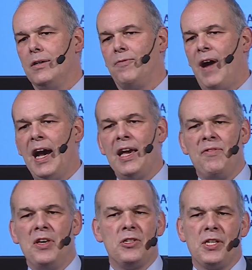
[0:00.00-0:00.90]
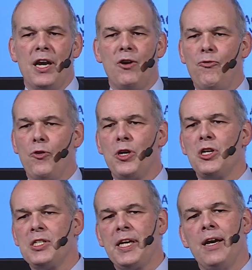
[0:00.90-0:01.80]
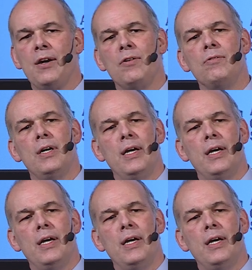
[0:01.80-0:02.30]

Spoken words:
5 years ago, 4 years ago,